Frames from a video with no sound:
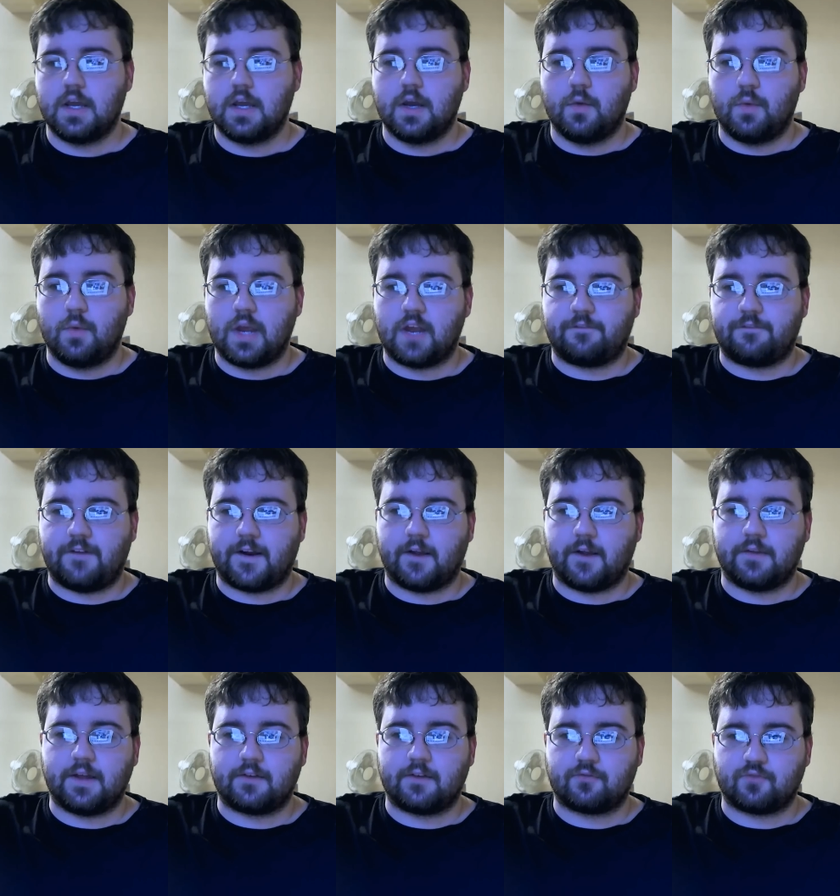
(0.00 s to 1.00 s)
we get to find
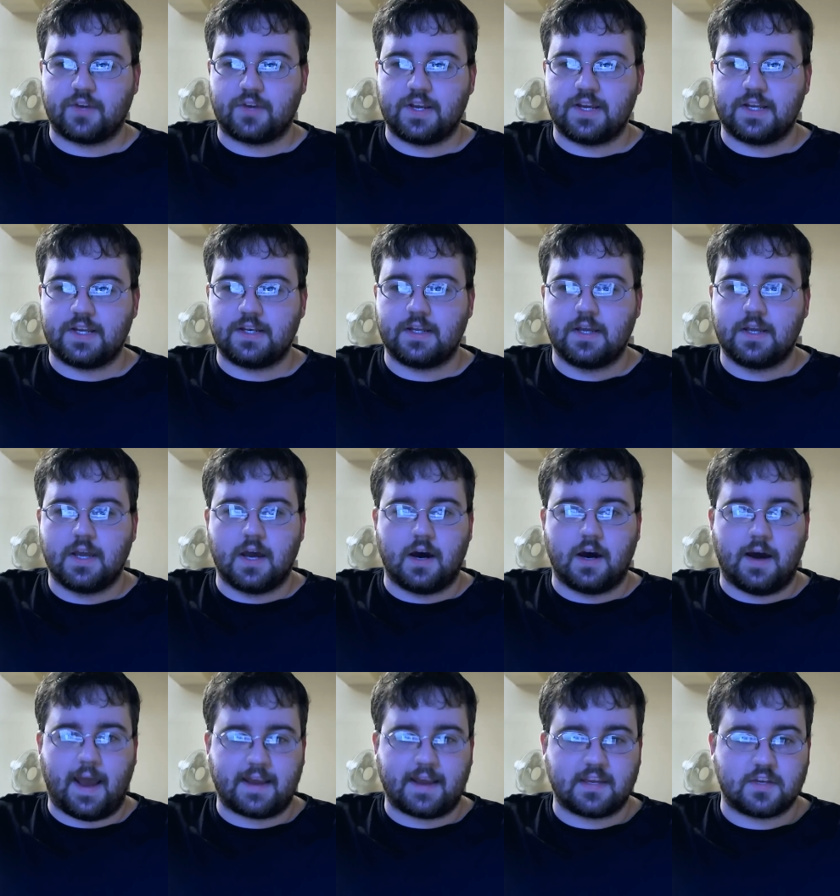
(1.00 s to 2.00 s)
out that Ren
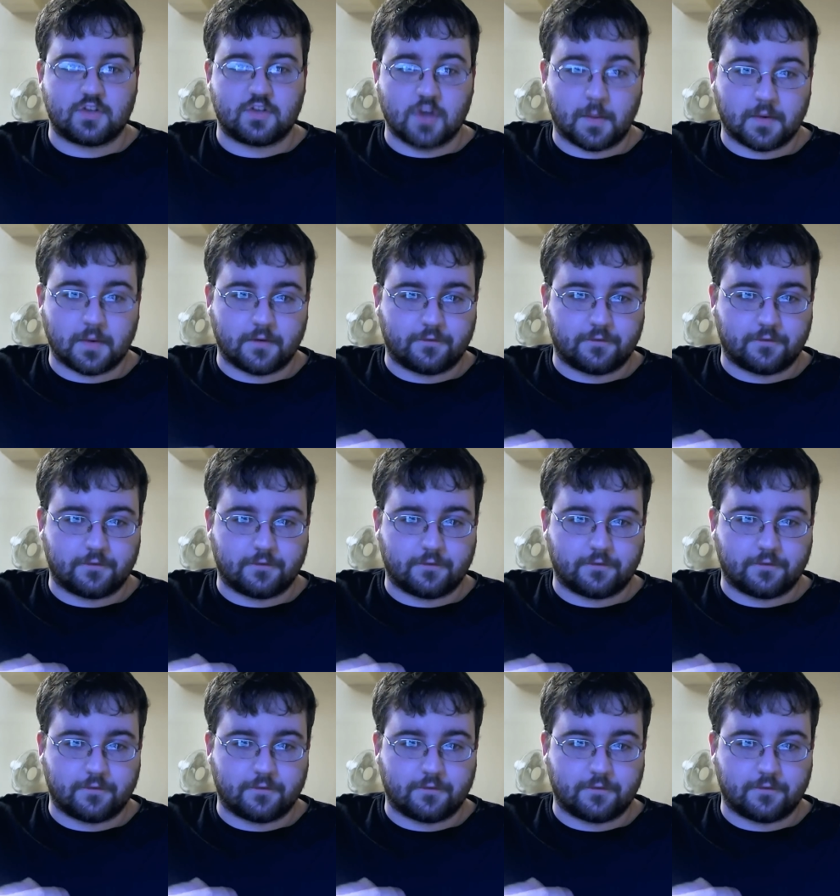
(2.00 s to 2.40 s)
actually jumped